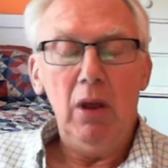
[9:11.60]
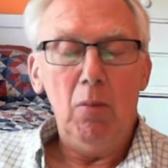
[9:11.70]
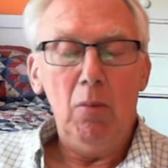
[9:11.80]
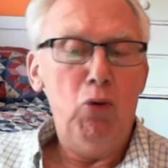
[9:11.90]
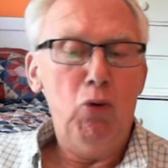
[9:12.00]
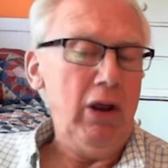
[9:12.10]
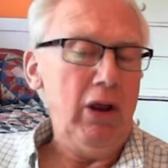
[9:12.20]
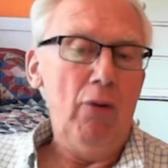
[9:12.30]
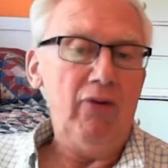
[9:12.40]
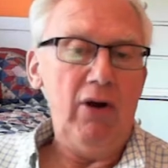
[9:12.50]
putting
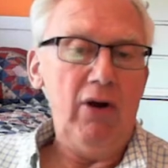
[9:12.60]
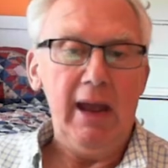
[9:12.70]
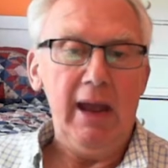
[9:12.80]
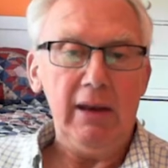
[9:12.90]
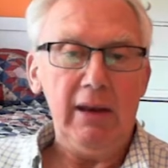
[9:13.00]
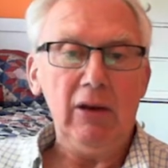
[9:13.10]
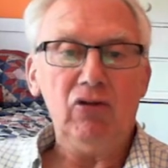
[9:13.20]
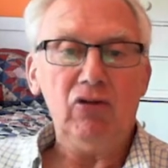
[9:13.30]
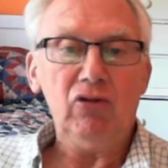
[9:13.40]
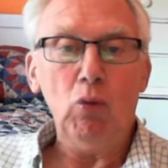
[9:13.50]
overhead
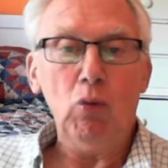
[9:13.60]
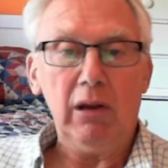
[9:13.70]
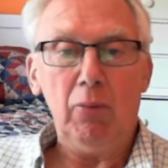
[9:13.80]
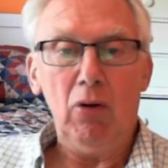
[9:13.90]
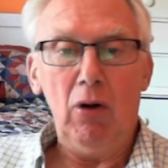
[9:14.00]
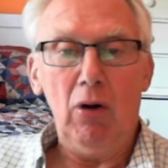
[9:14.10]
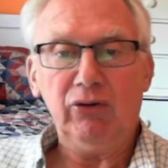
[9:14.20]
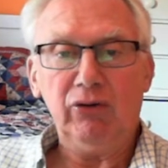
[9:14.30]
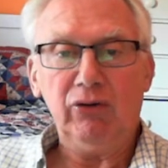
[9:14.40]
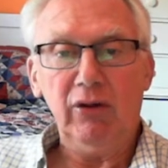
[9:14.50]
into work in
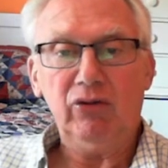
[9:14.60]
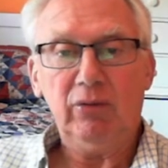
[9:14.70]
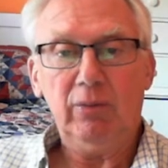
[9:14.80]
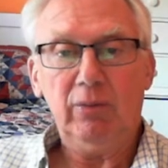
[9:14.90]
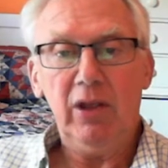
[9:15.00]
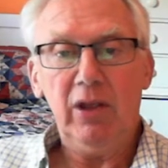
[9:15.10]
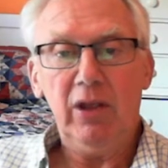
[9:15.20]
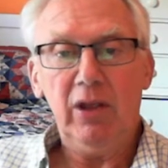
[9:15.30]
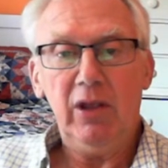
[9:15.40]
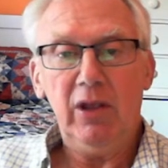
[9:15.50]
process in
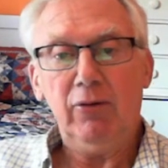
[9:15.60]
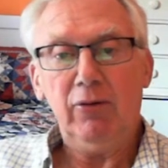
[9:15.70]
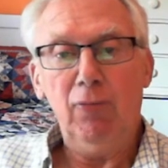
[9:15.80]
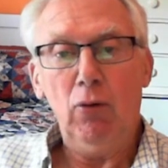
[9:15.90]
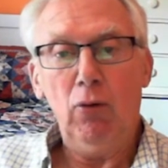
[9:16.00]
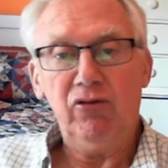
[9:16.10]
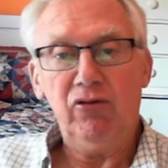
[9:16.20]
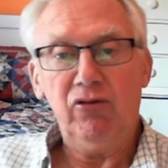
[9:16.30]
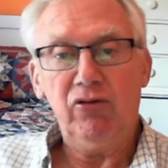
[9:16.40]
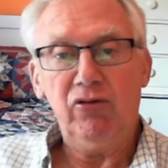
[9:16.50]
chapter
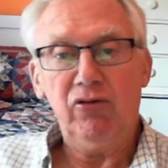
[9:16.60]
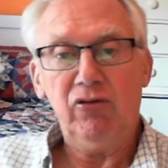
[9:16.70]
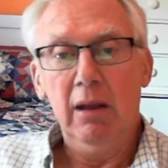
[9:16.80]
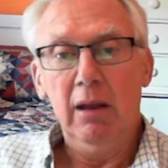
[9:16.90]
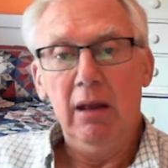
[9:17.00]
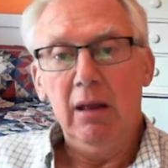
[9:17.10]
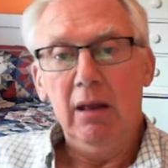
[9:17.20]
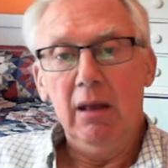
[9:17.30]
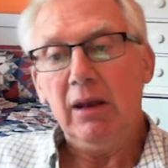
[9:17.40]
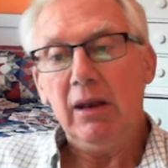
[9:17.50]
14,
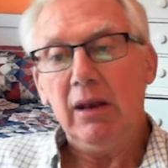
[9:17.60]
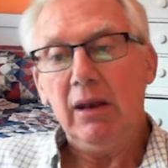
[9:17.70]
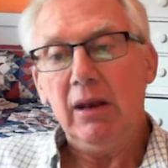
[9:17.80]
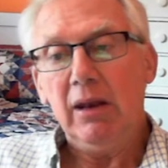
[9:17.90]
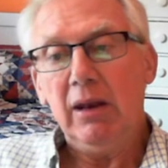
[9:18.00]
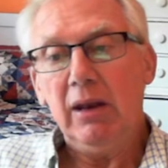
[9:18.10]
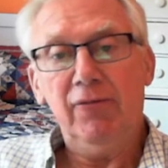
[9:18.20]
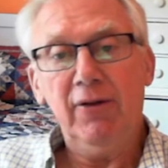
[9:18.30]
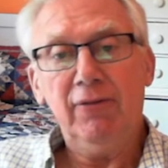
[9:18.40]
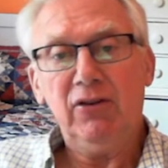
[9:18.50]
but in chapter
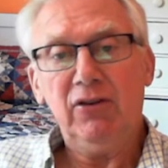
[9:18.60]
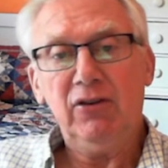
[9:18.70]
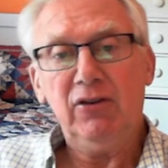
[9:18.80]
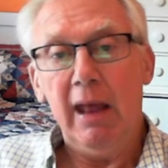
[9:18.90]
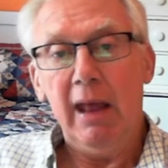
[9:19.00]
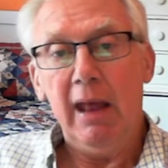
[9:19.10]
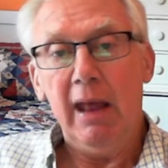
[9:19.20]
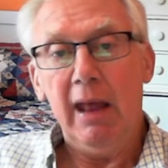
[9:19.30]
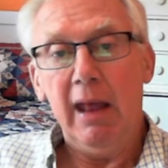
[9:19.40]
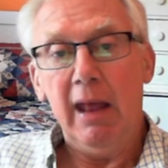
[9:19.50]
15 now
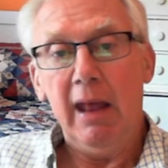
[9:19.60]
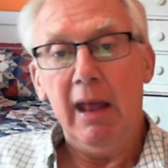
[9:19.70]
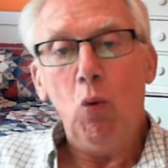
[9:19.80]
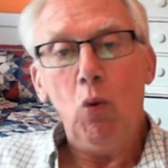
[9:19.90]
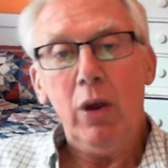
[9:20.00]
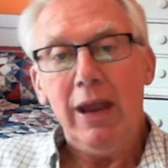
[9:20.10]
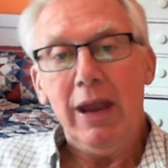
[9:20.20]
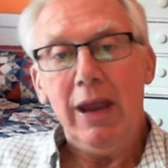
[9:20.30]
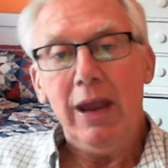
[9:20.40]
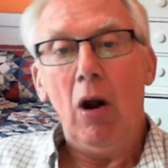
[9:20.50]
we
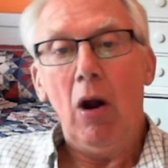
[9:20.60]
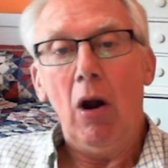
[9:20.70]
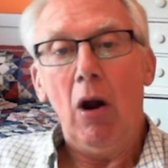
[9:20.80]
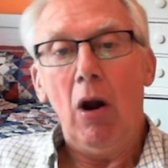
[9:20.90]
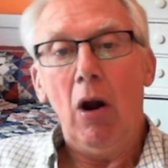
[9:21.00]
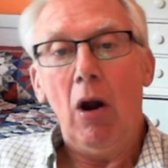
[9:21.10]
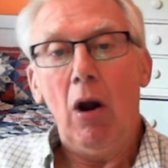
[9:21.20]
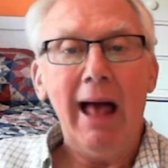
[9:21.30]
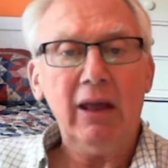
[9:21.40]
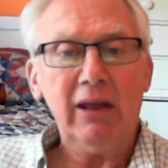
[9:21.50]
are
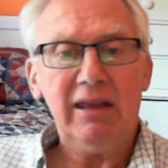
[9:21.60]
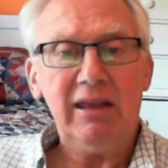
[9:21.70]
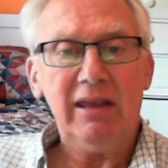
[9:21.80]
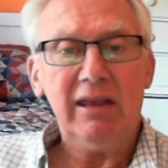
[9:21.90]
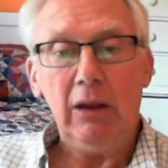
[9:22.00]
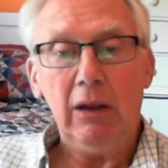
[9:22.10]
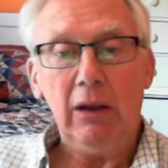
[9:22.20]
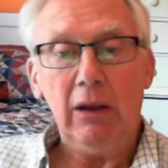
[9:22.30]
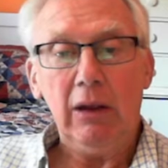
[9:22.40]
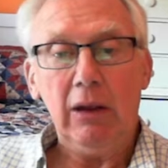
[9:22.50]
allocating
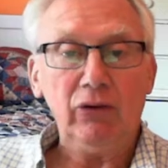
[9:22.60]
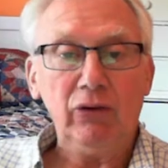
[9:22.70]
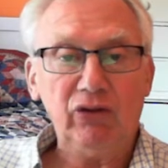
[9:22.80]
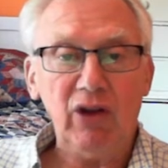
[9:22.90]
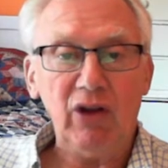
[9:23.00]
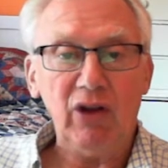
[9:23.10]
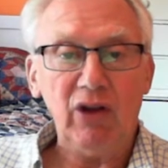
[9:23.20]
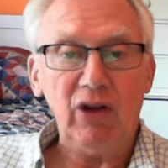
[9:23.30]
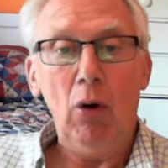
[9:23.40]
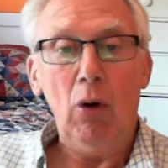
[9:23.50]
or
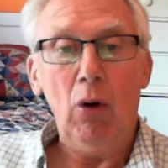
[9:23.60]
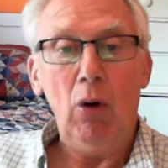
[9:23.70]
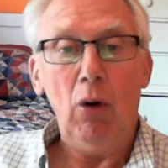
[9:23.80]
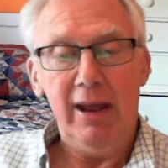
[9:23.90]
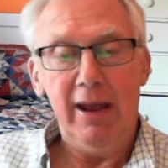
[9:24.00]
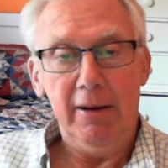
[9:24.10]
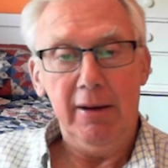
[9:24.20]
assigning overhead